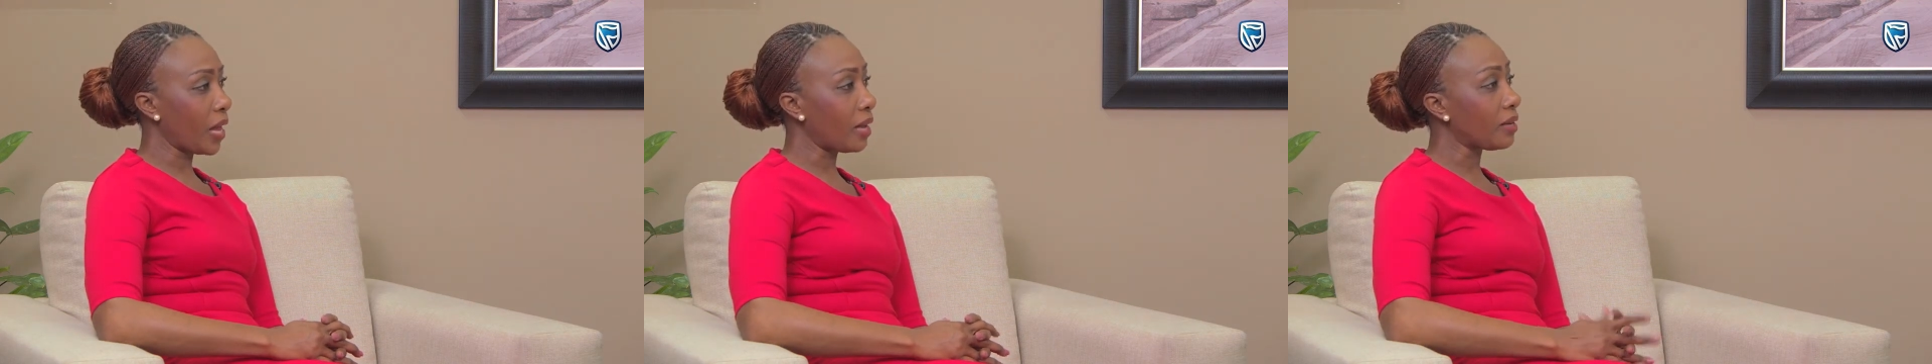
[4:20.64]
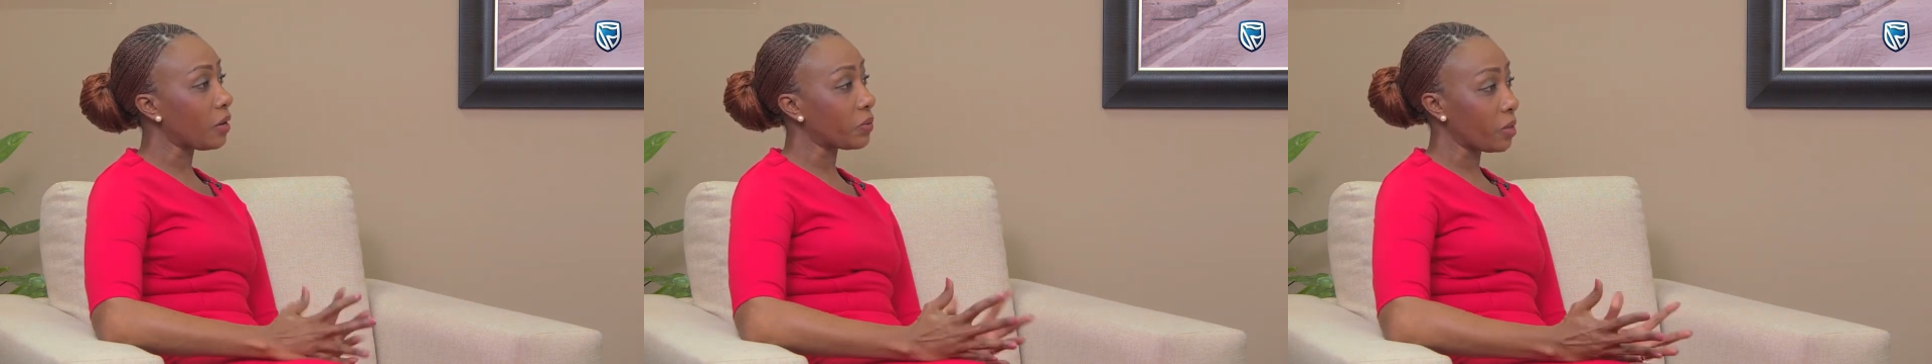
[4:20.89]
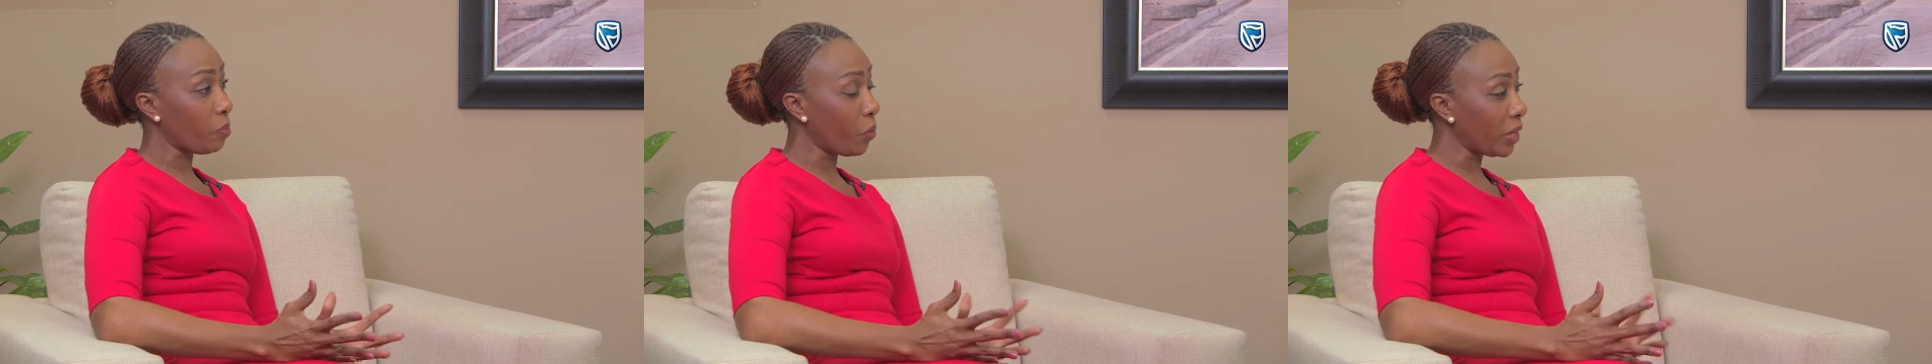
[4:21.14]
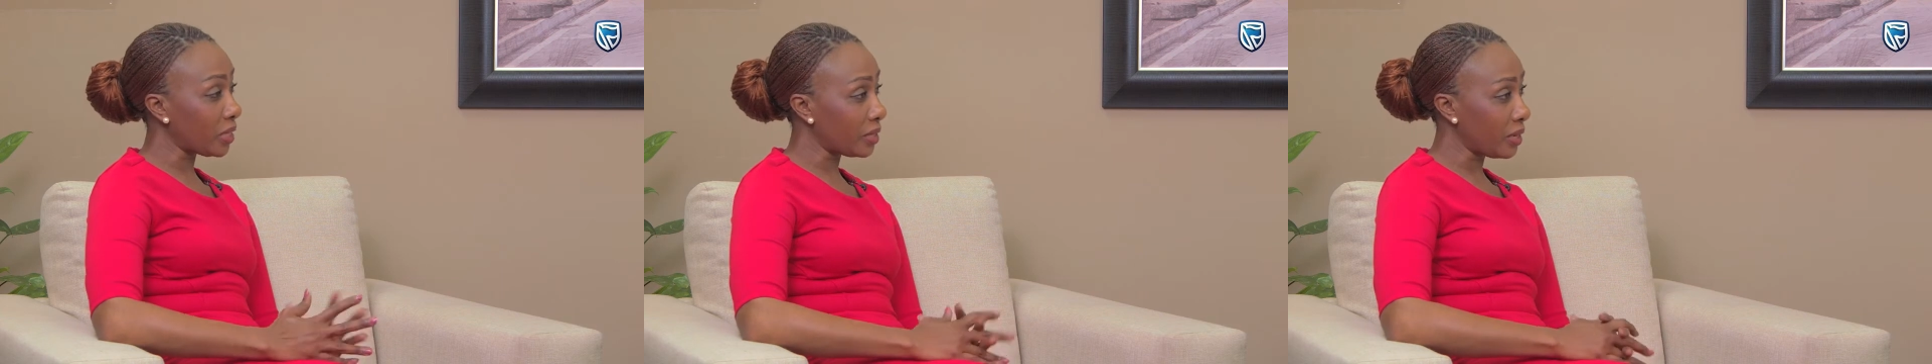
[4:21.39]
And I was
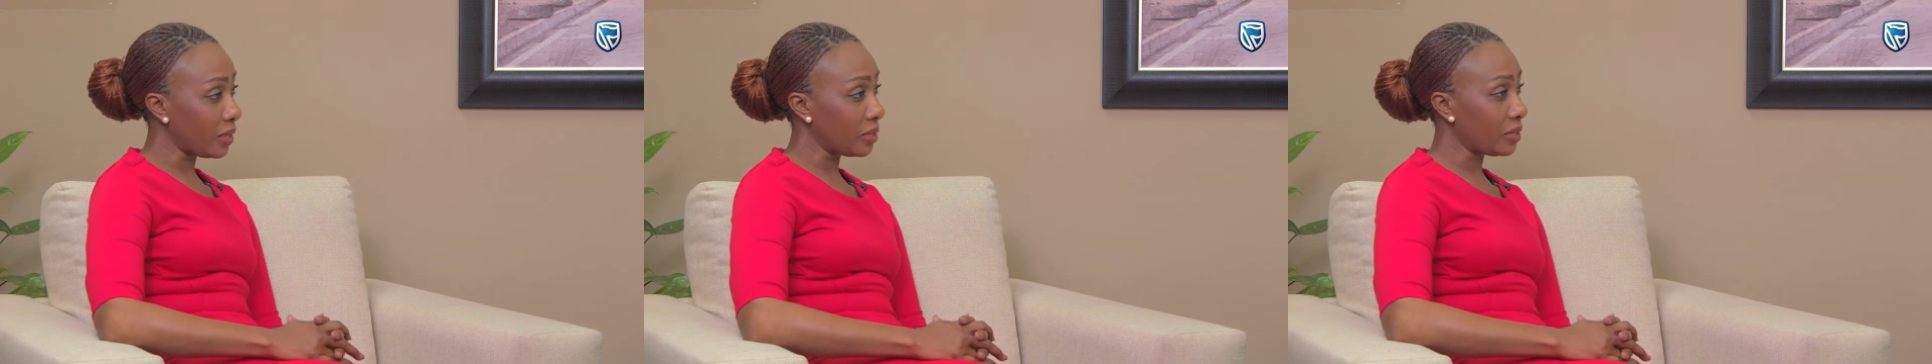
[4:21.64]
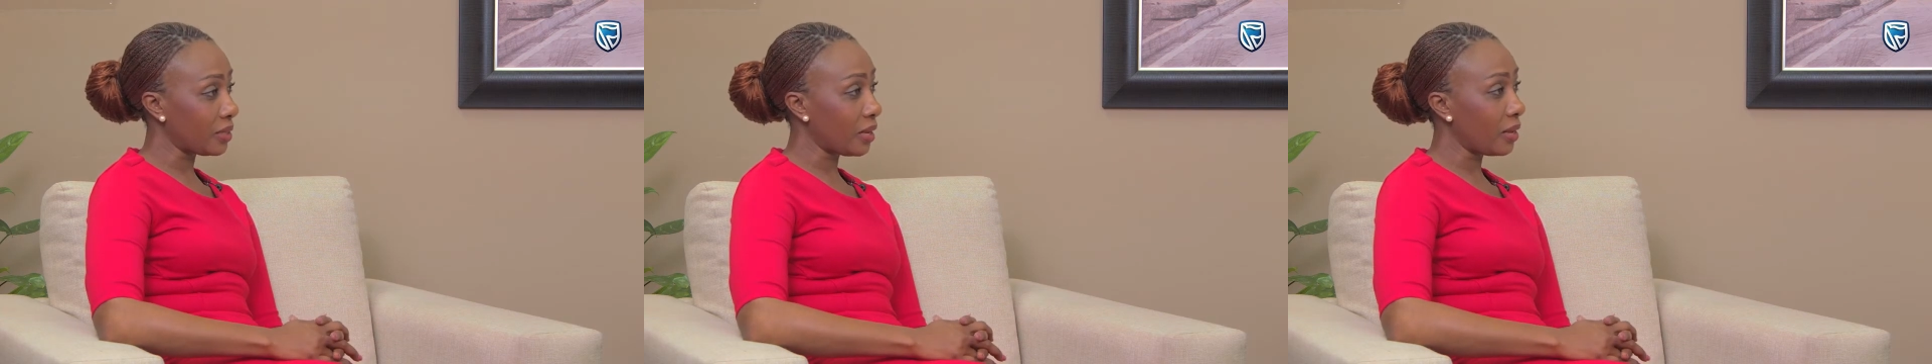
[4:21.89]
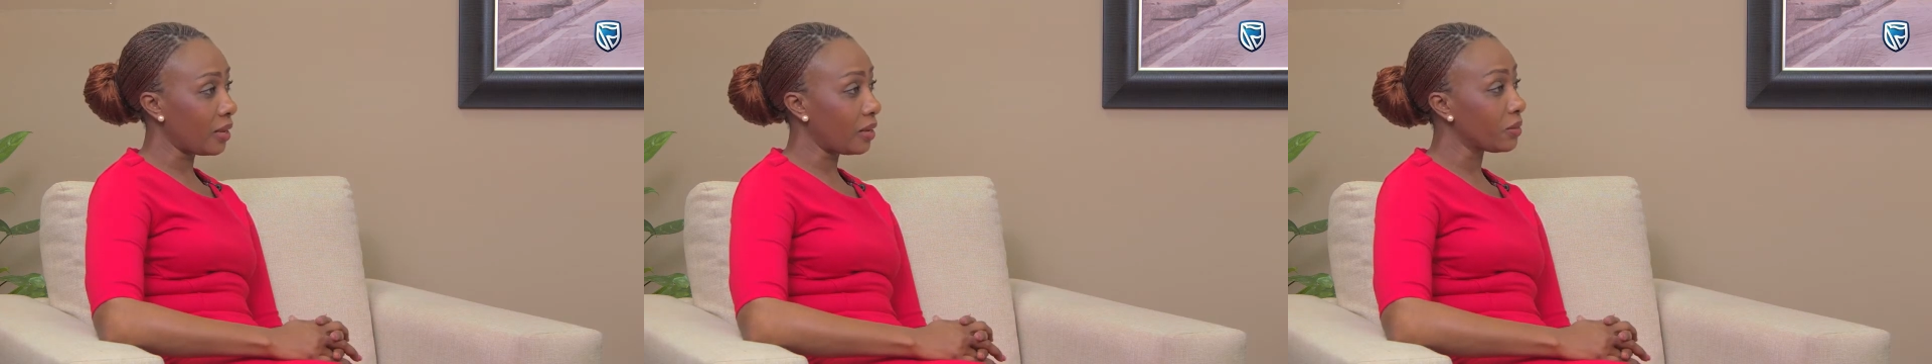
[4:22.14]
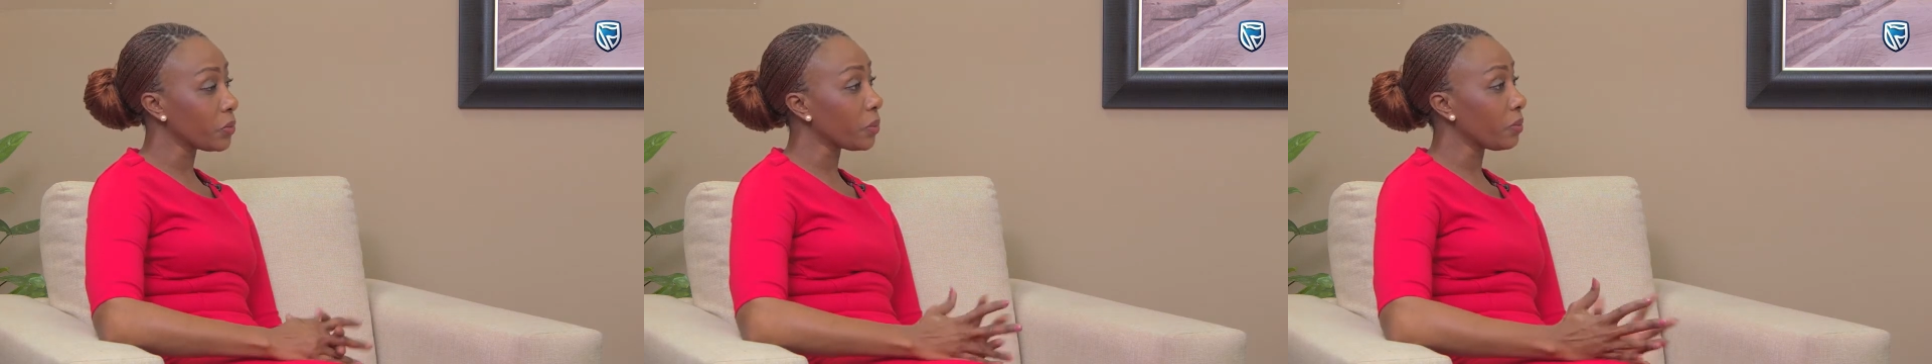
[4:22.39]
appointed as
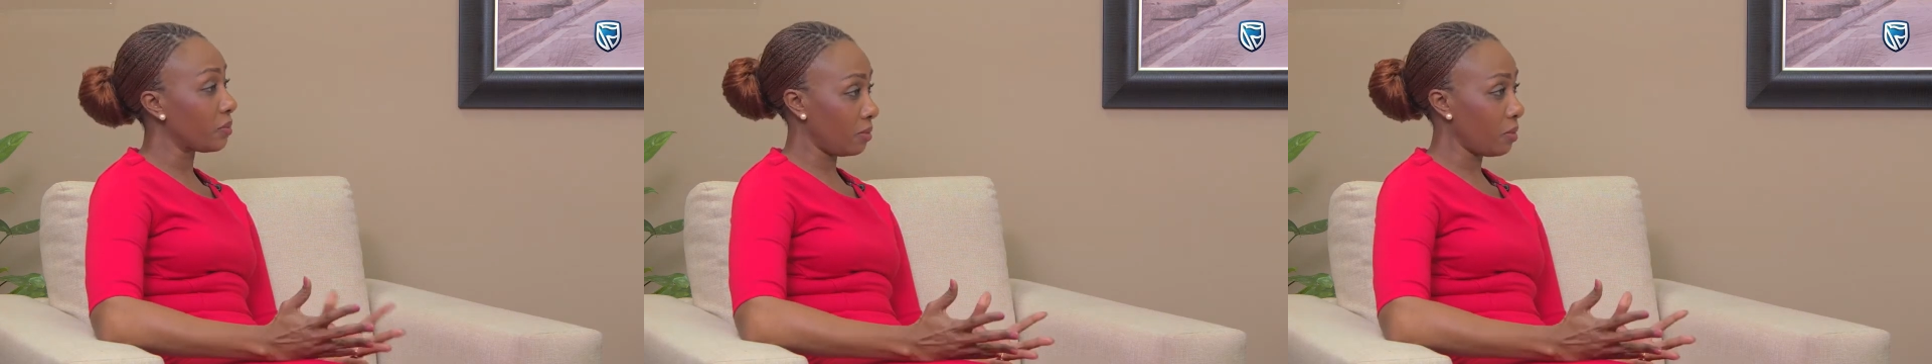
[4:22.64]
into